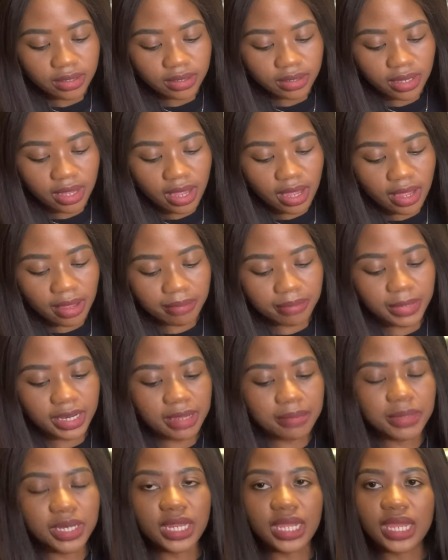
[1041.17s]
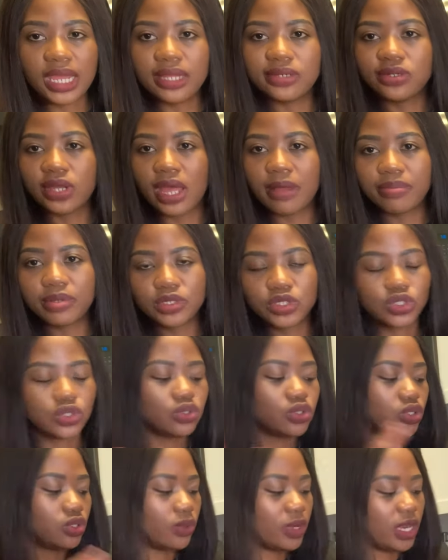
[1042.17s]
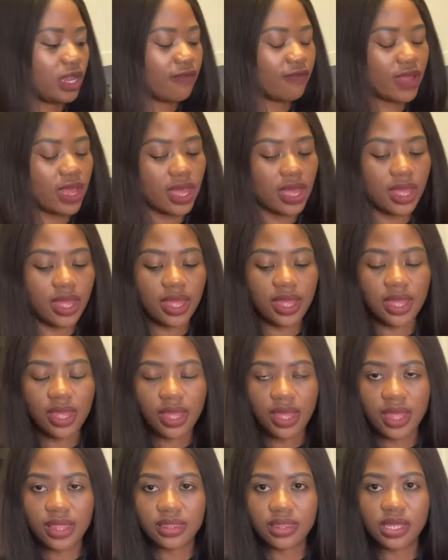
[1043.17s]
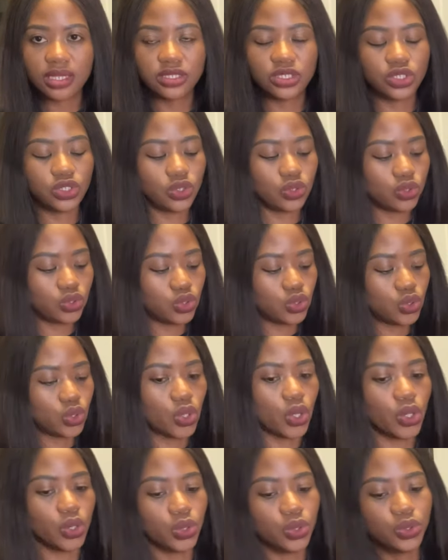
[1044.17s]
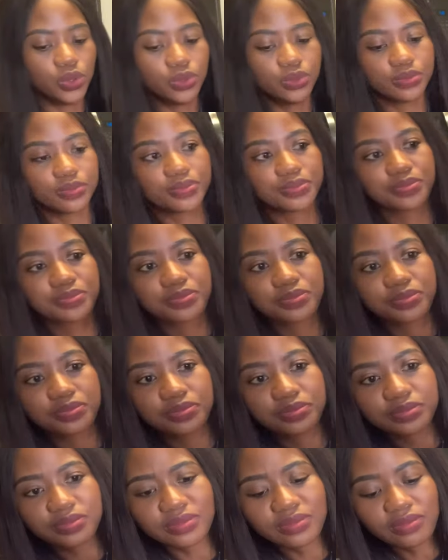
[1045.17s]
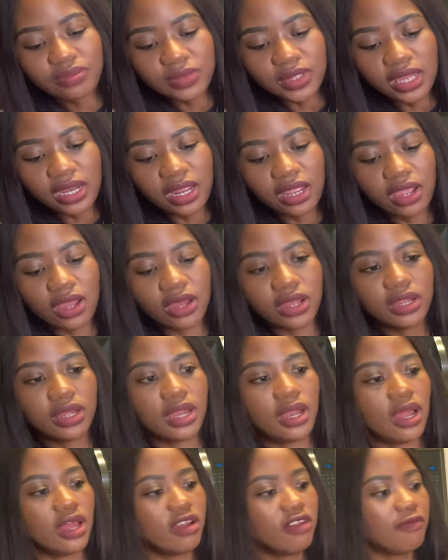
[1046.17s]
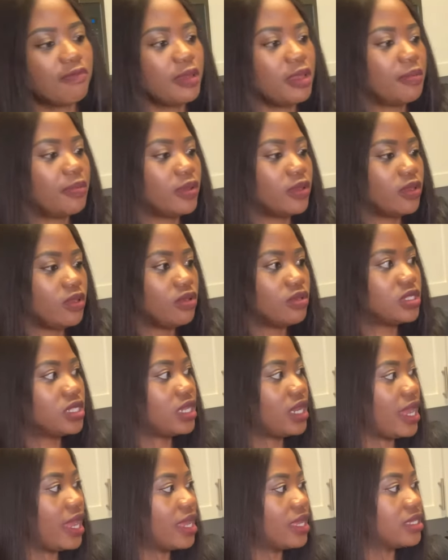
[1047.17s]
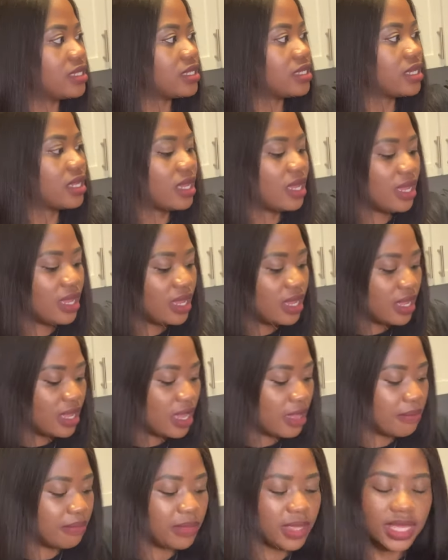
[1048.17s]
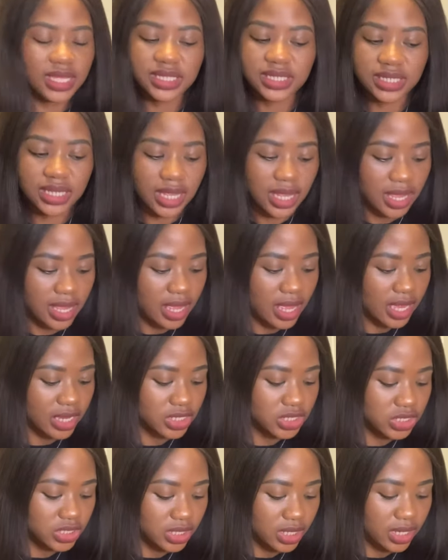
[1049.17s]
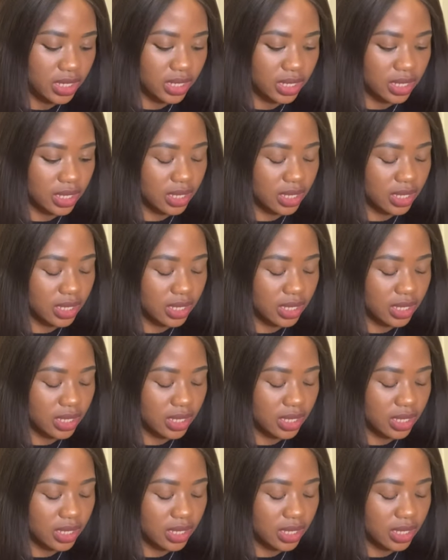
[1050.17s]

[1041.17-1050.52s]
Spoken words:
lemonade or apple juice or whatever, that's your to go. And a lot of people use it as a mixer, actually.